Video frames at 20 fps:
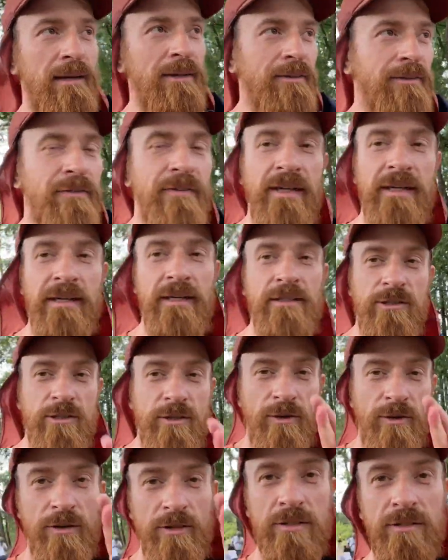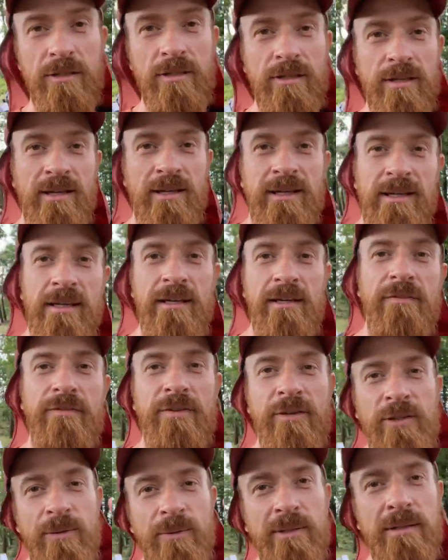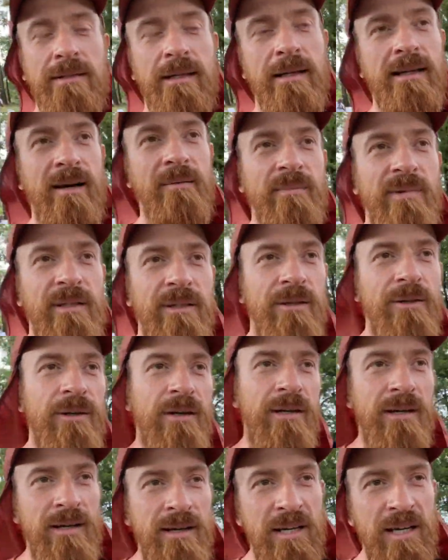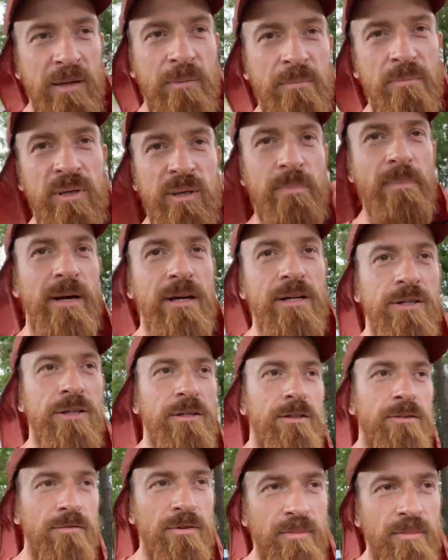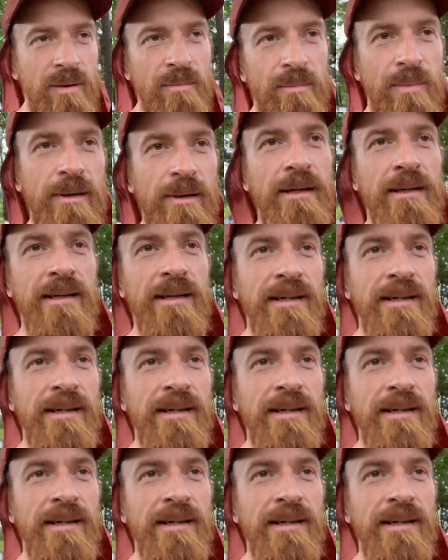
Fingers crossed, if you're doing the Camino, be patient. Remember,